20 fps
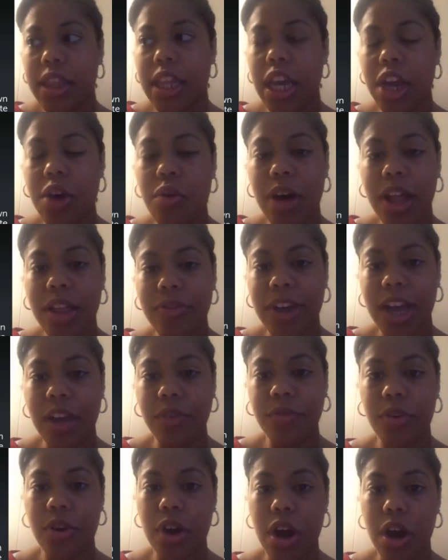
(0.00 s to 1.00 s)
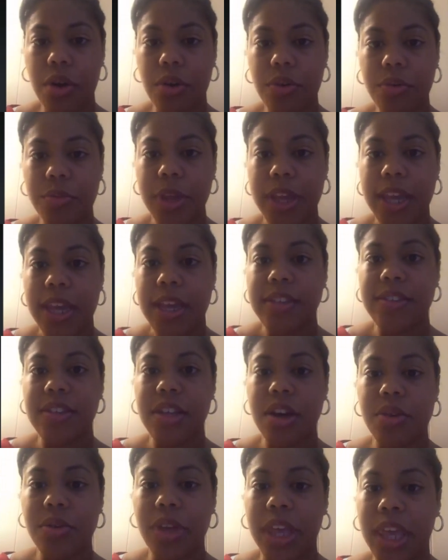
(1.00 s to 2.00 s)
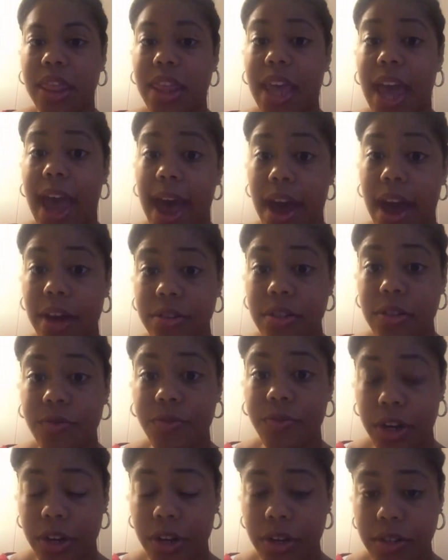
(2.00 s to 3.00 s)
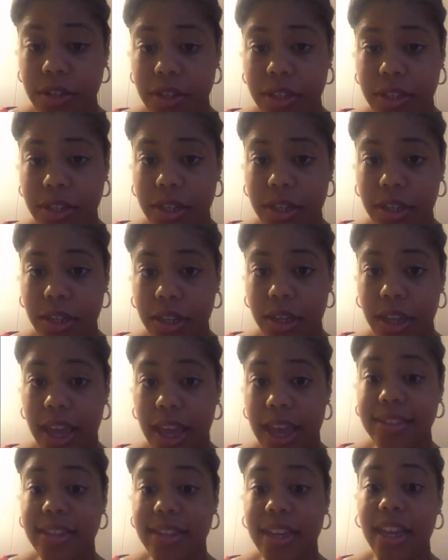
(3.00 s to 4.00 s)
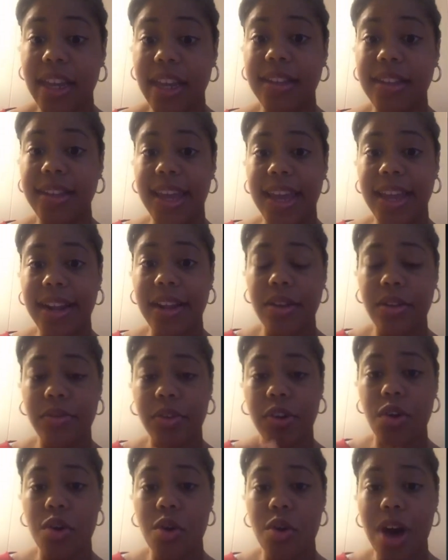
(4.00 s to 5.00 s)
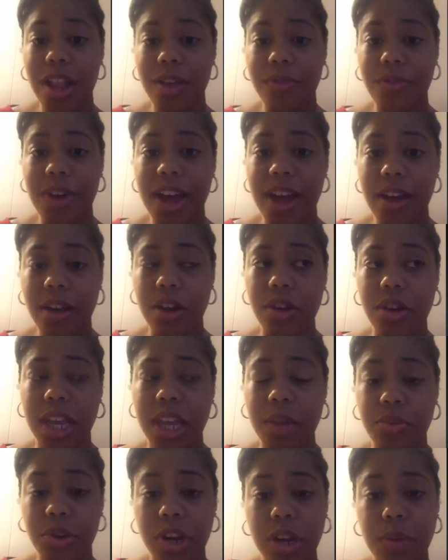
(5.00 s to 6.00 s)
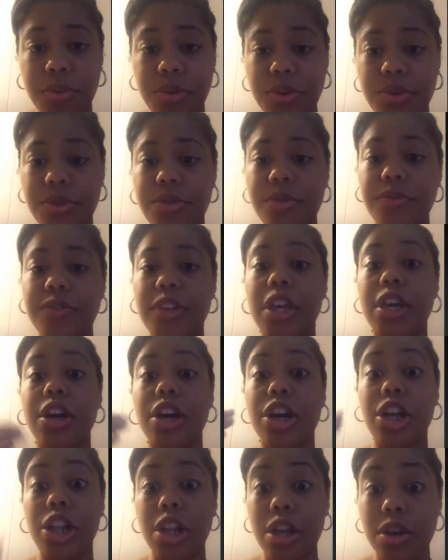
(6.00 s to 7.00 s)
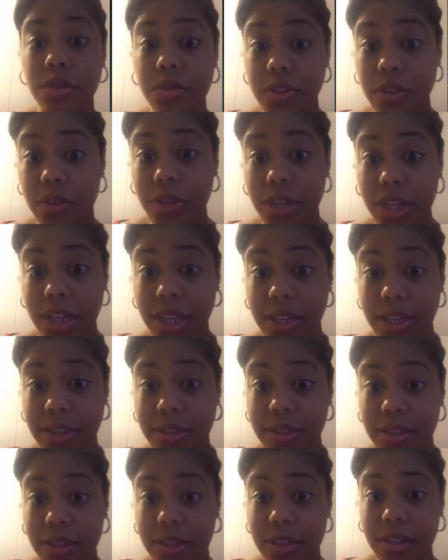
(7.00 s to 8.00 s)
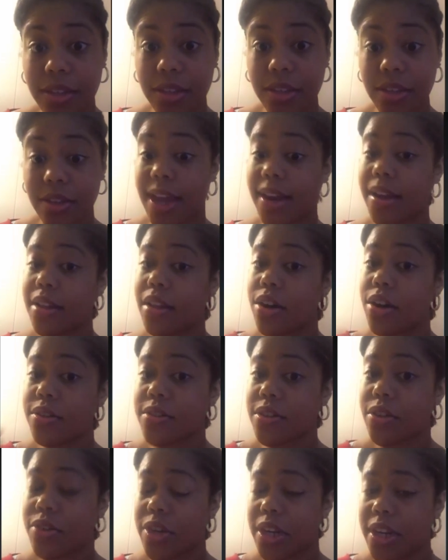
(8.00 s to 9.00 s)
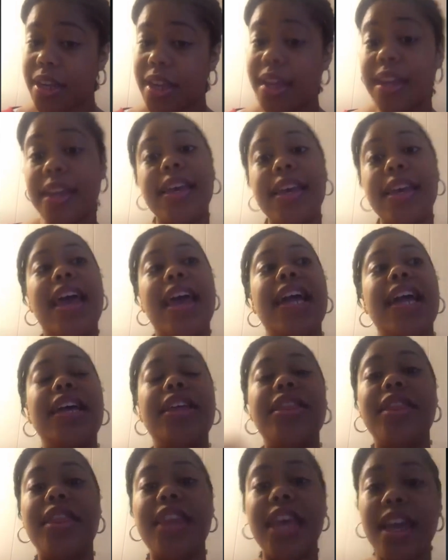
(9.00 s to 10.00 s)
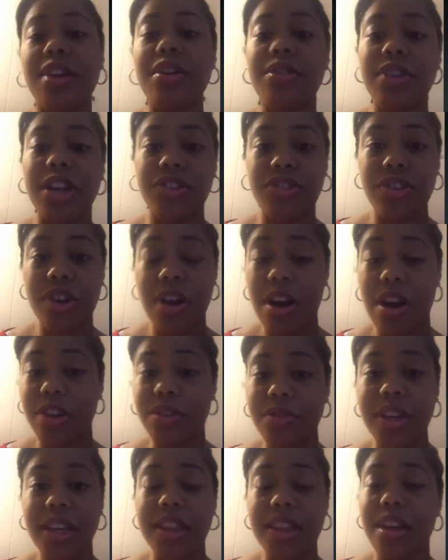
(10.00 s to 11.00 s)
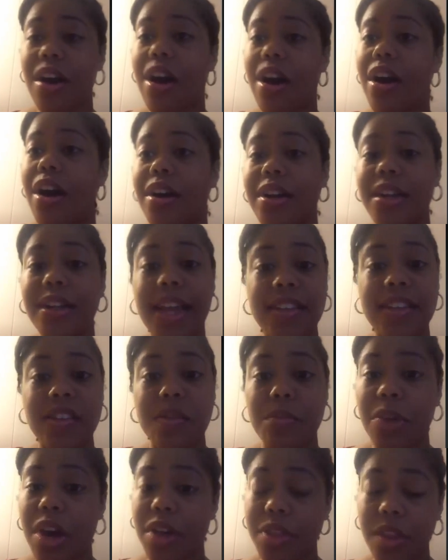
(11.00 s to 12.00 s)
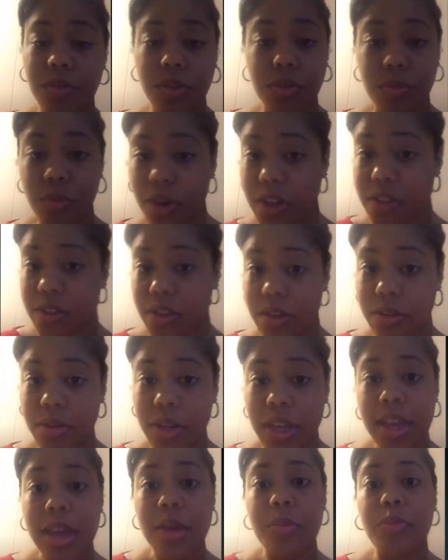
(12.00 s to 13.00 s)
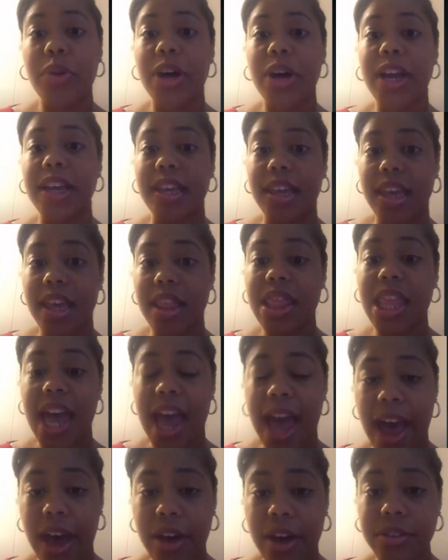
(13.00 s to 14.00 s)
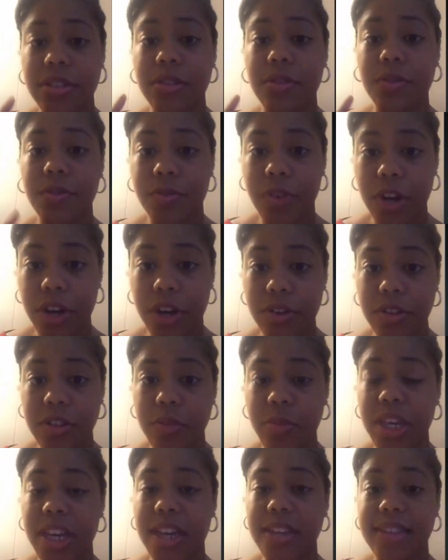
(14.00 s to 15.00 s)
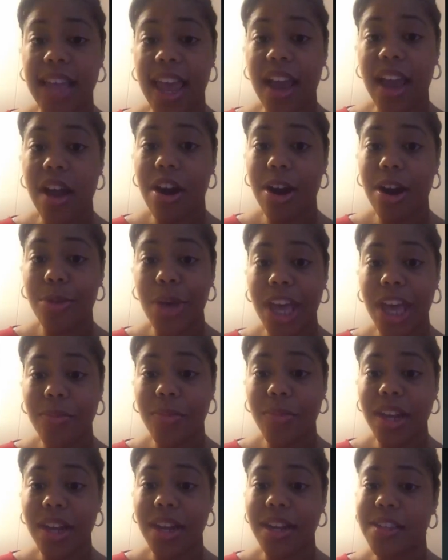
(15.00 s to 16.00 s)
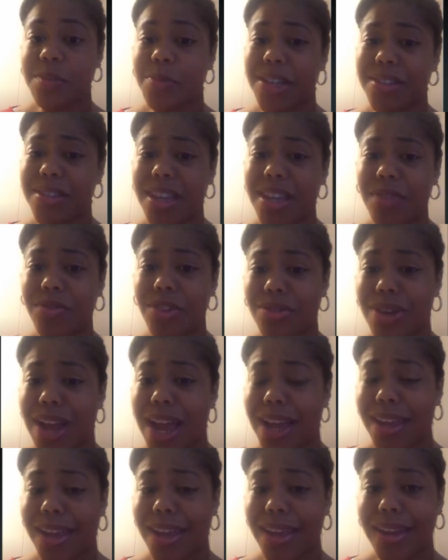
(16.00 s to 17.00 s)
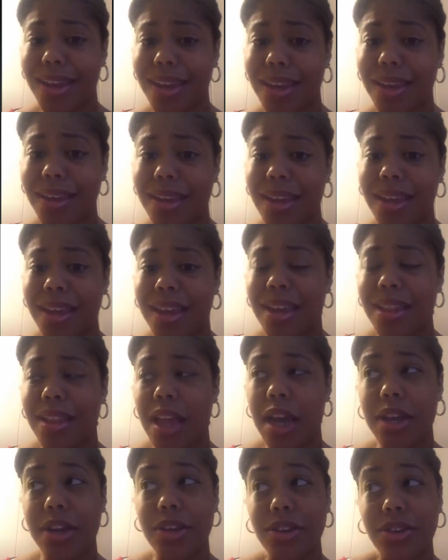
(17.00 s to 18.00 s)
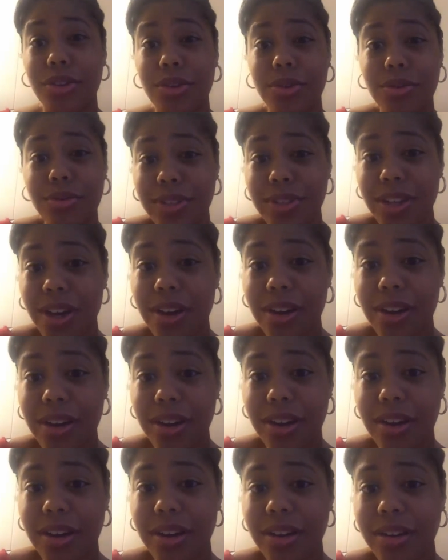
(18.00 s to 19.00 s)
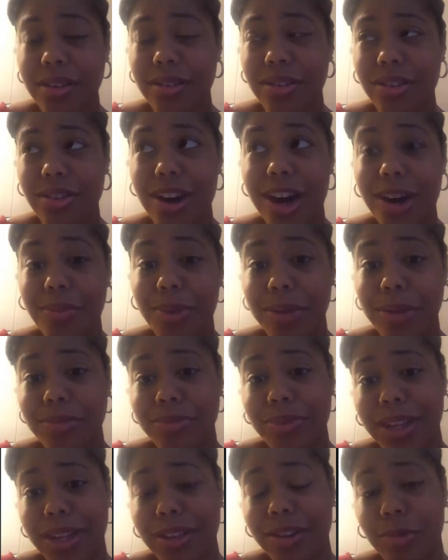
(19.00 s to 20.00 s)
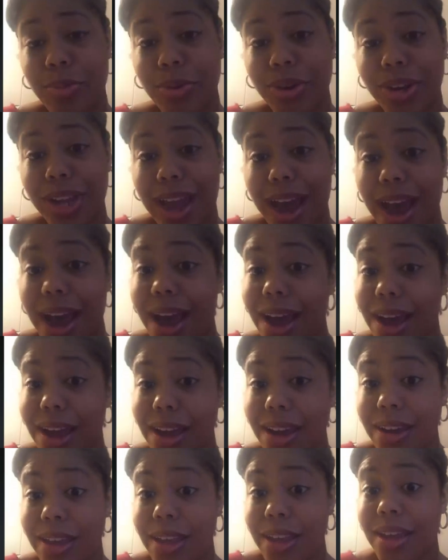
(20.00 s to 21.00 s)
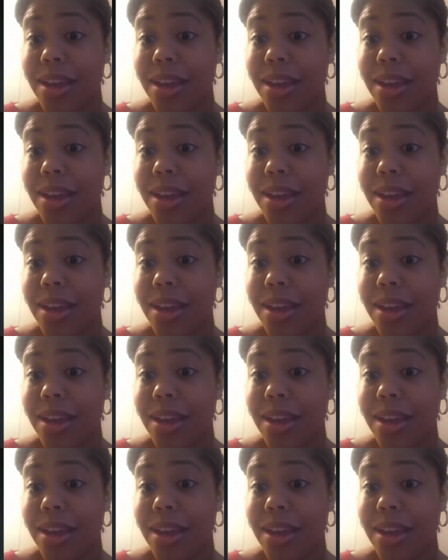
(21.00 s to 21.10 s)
than qualifying for a home. So get the house first, as in go qualify, go get pre-approved, close on it, gotta close on it, and then go get your car. You can get the car the next month if you want to, but get the house first, because that car payment, and especially if you're not getting like a used car, your car payment is probably gonna be pretty high.